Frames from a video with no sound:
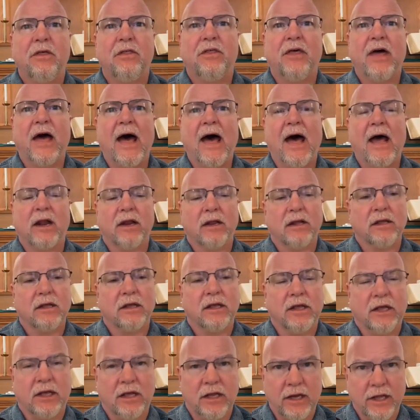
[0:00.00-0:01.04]

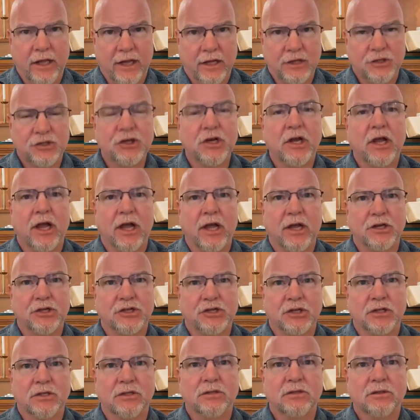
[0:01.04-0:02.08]
that in
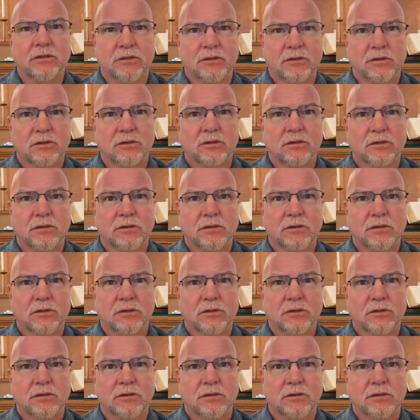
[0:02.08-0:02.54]
education,